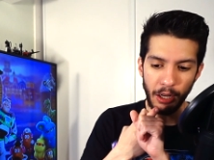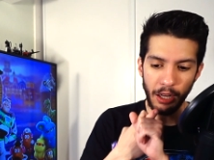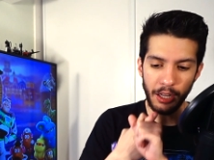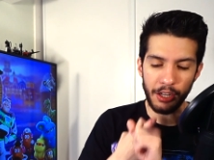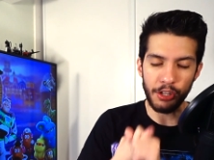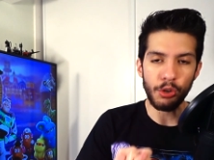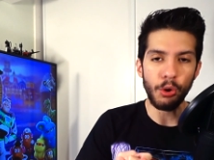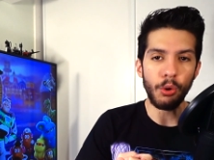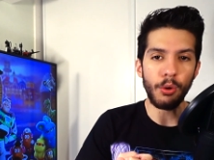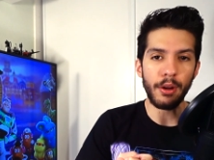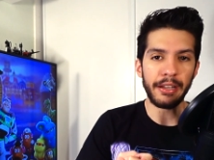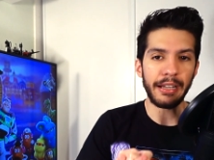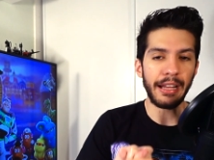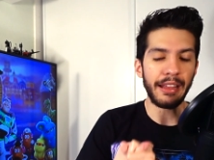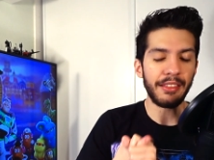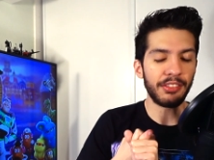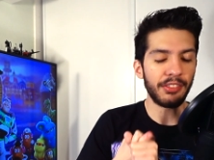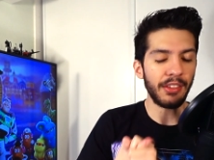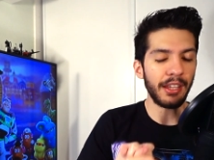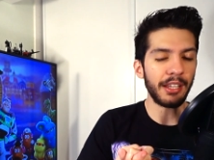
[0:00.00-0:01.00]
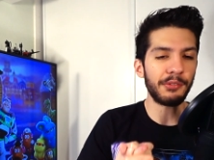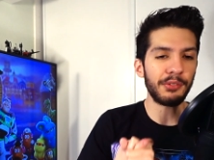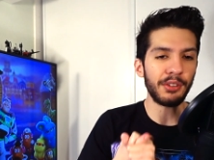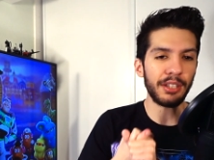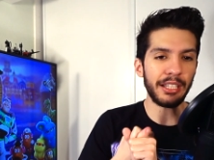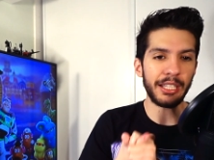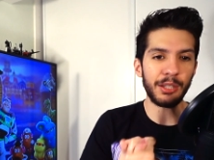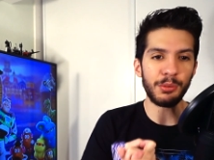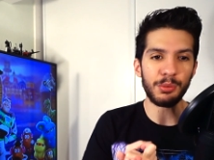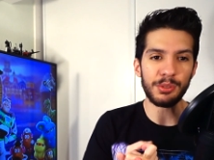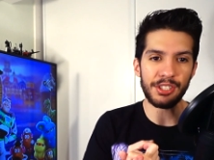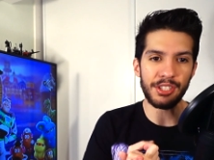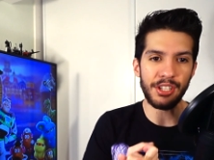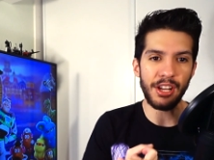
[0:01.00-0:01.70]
annoying, and thankfully he was